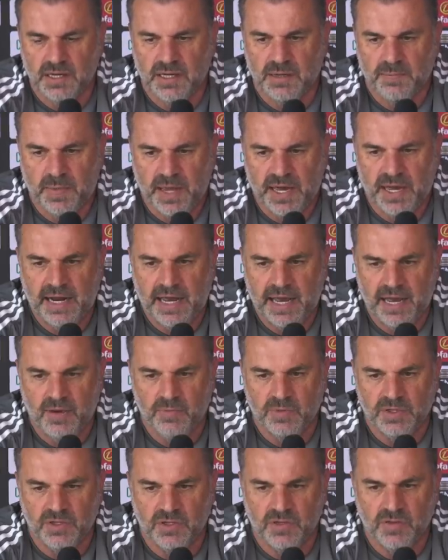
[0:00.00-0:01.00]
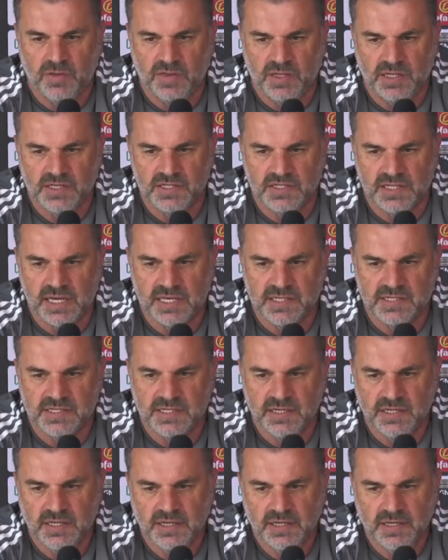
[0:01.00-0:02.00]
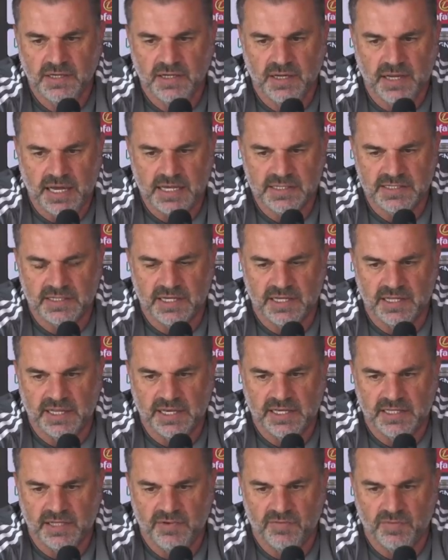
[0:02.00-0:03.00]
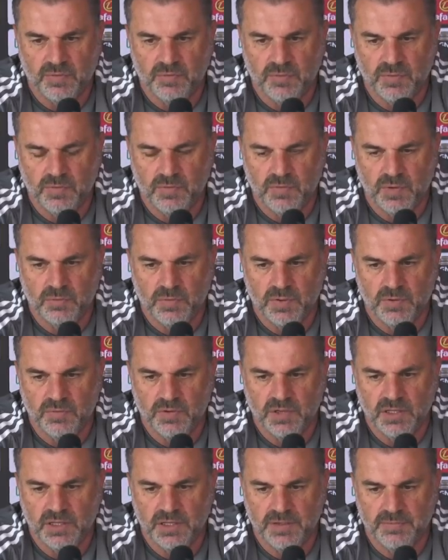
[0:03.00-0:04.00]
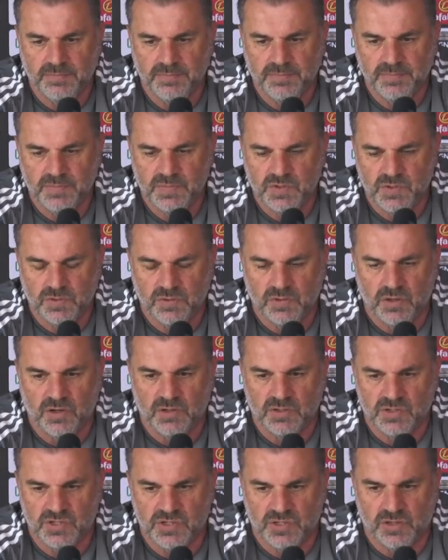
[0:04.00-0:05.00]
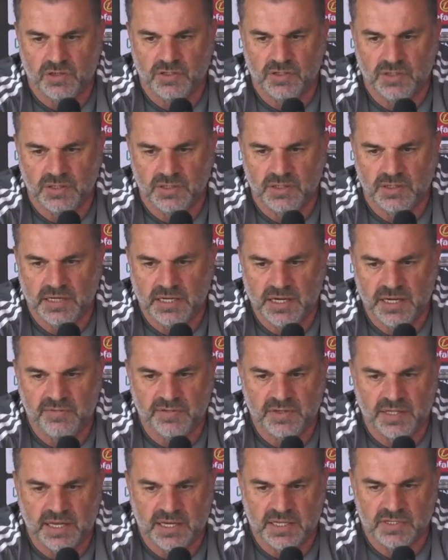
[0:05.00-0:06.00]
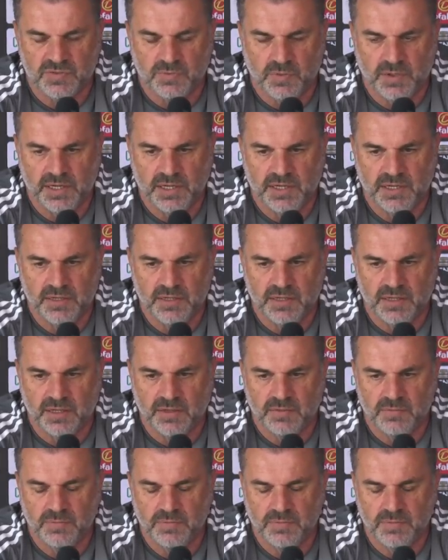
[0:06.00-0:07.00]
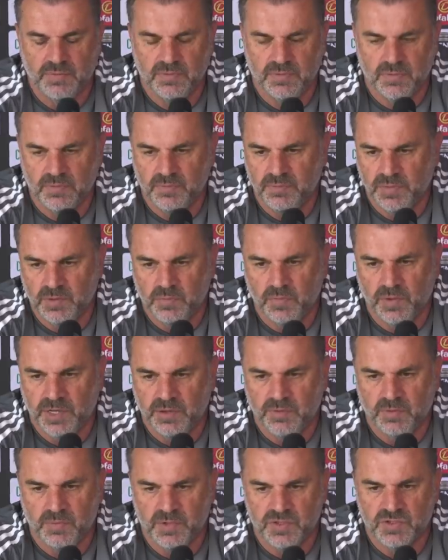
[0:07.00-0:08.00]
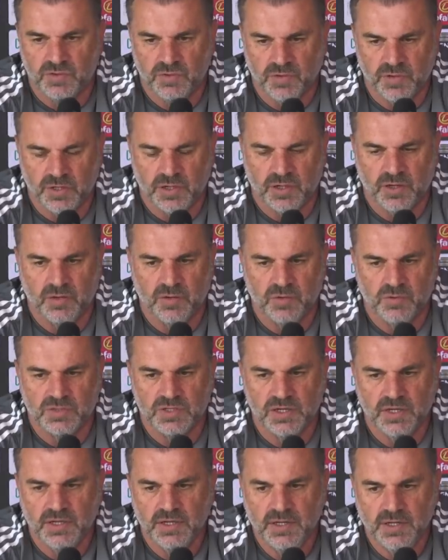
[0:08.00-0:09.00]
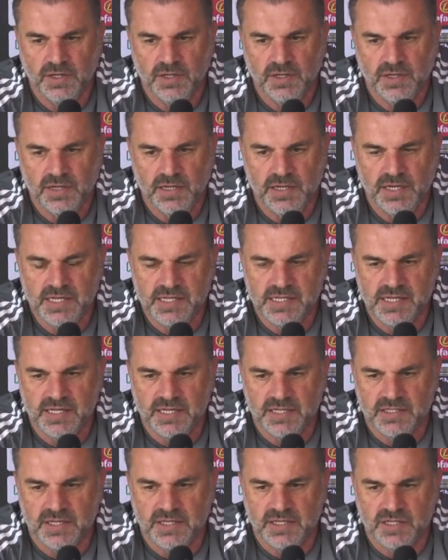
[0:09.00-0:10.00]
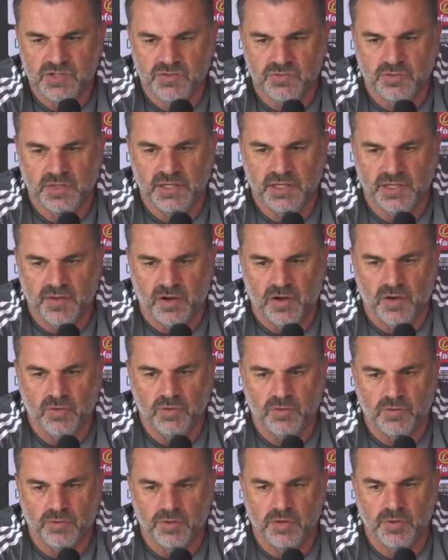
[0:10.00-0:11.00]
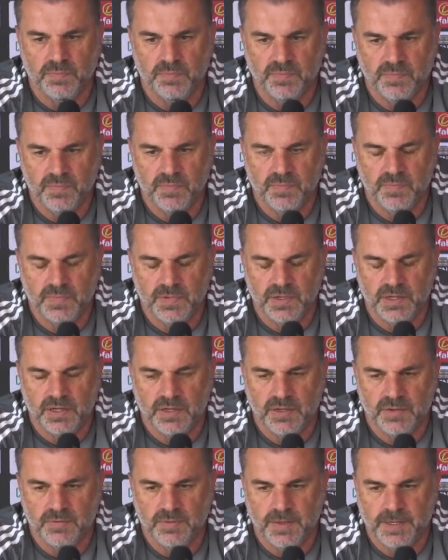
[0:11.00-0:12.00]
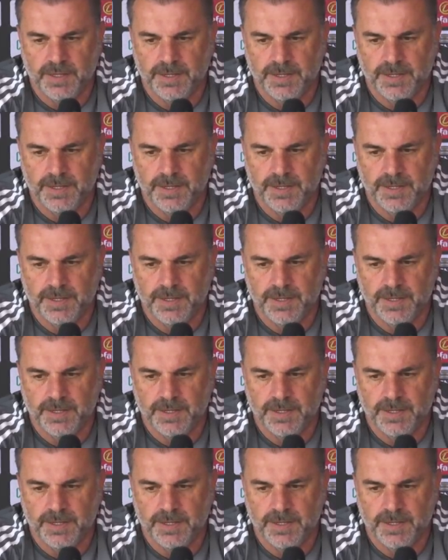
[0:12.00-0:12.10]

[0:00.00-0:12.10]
about how we do things as a collective when we're really sort of on song, and even last week, you know, or midweek when we're scoring goals, it's really the whole group, you know,